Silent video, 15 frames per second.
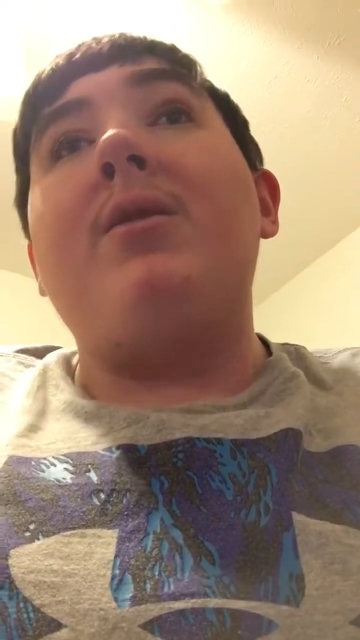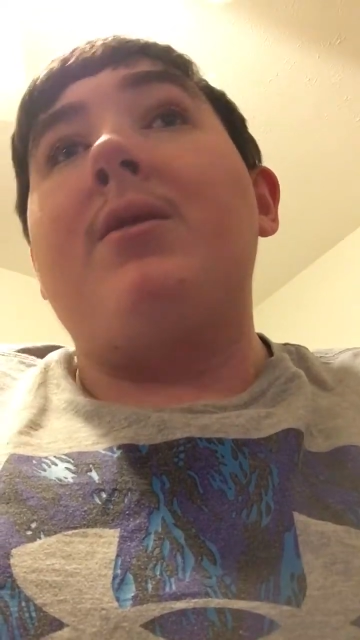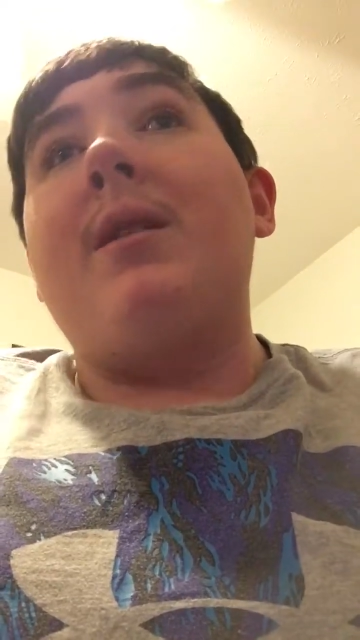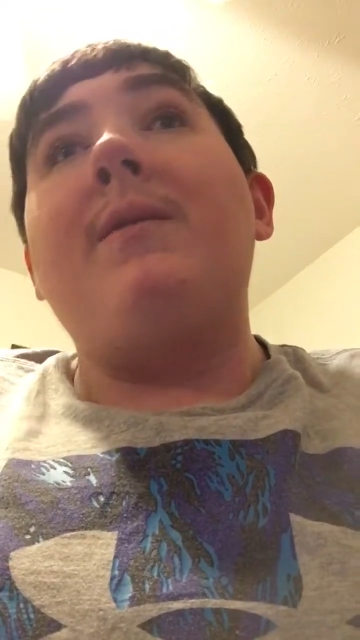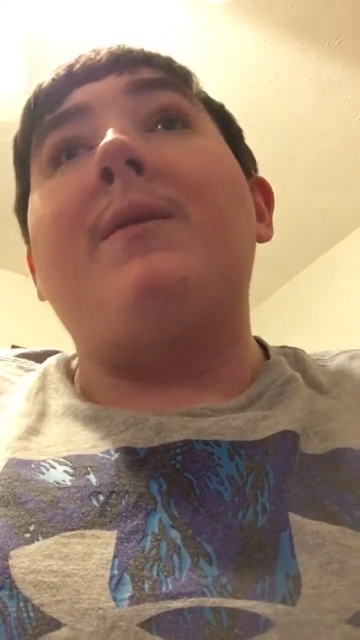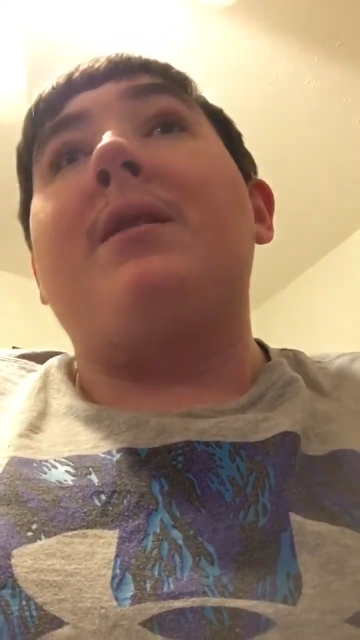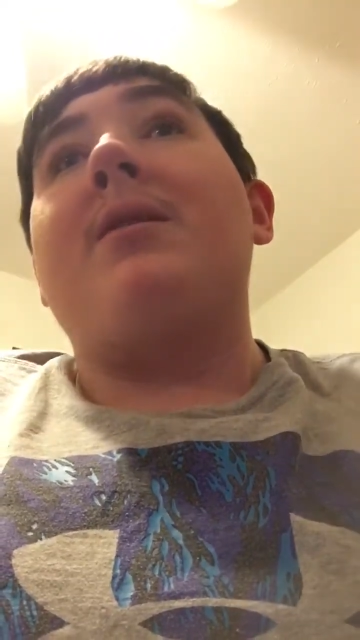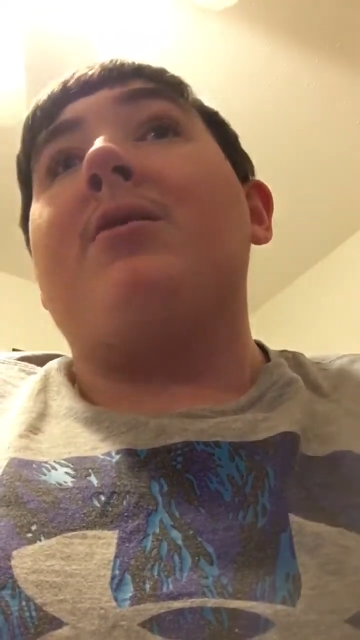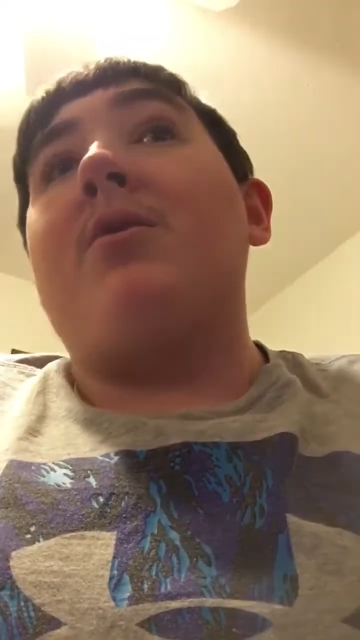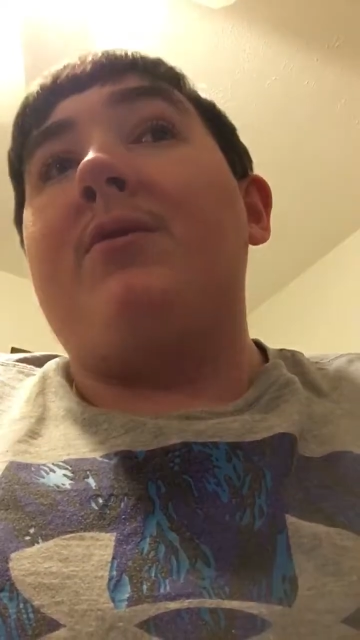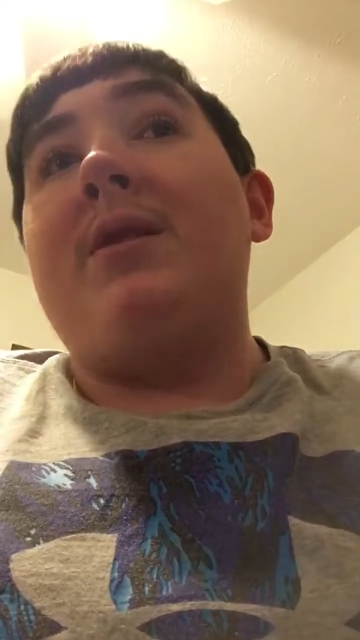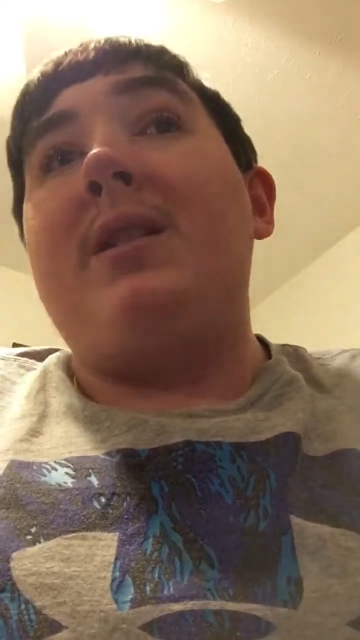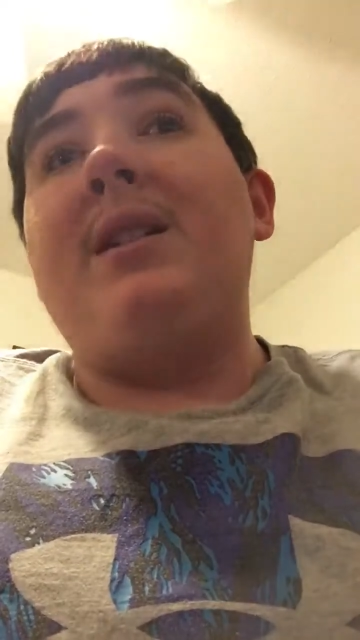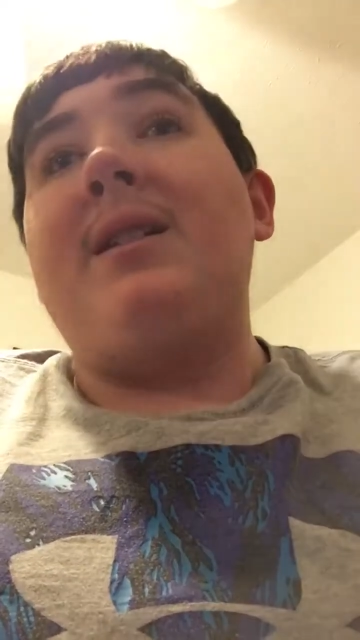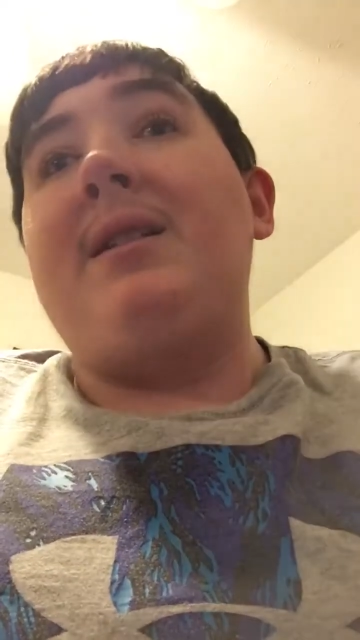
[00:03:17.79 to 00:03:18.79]
leave this earth
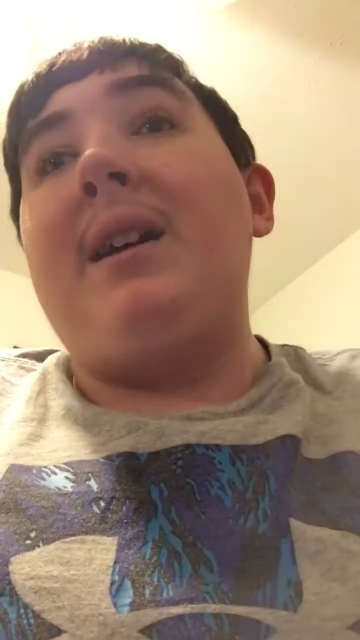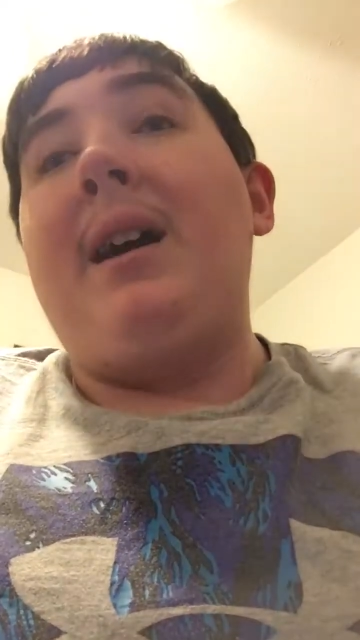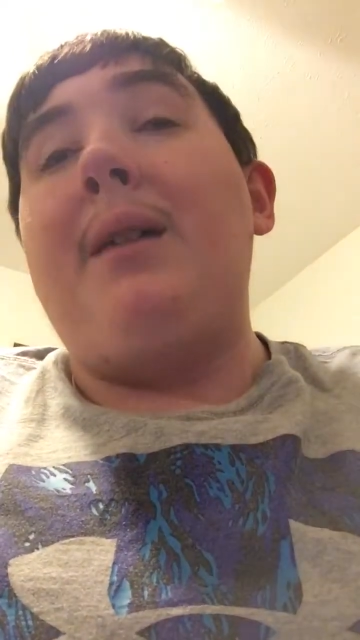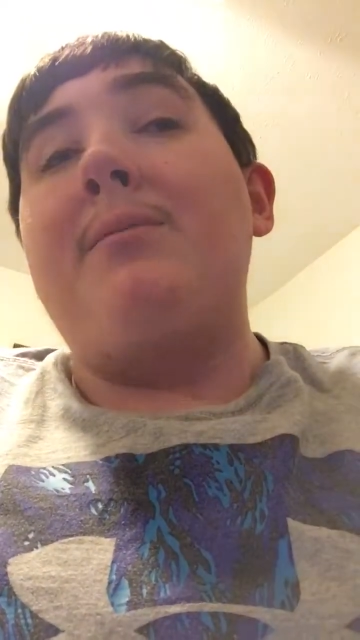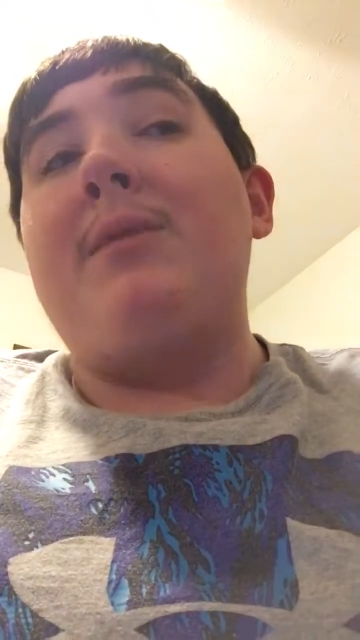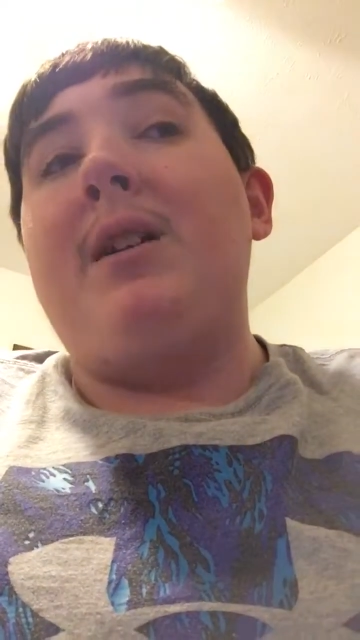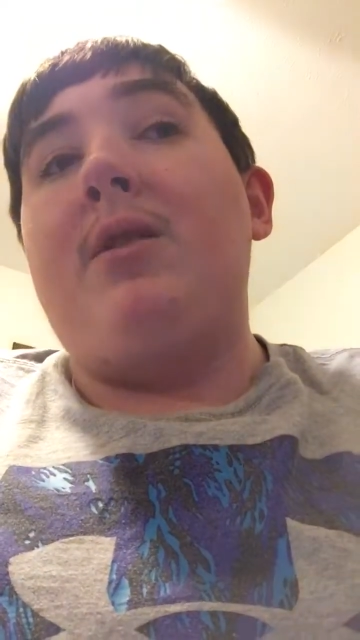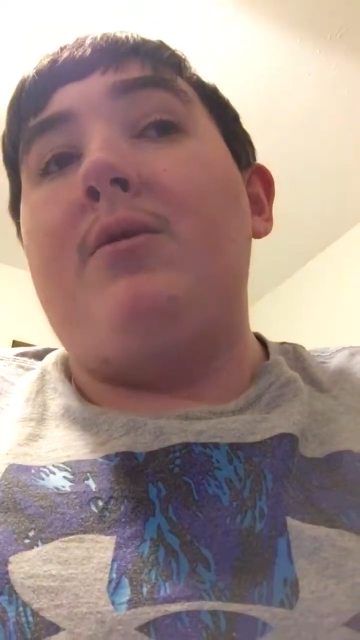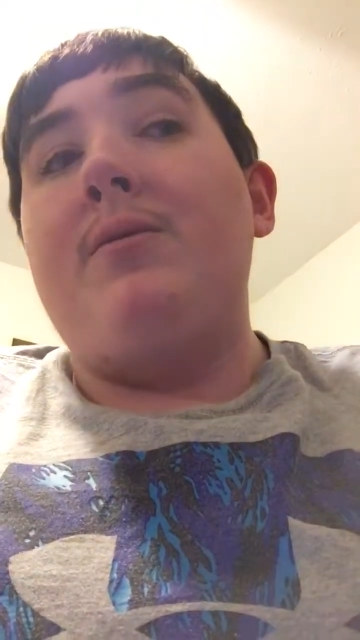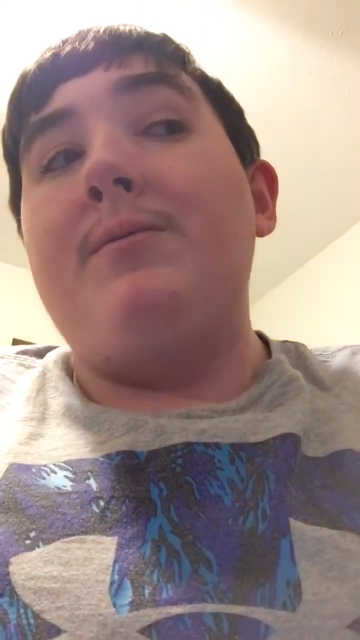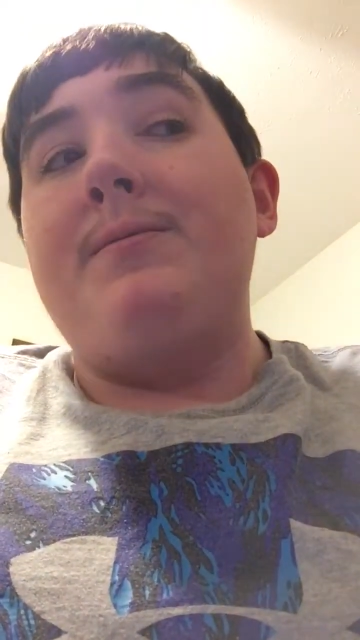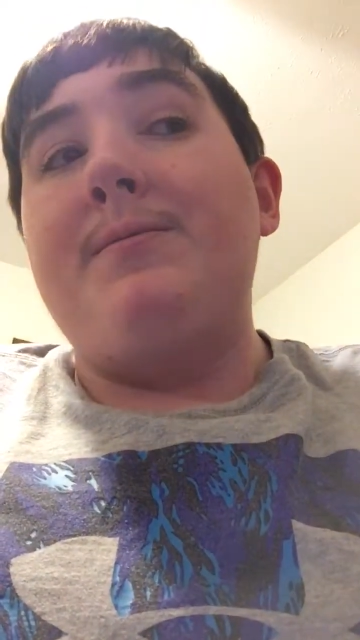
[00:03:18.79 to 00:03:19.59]
at any time now?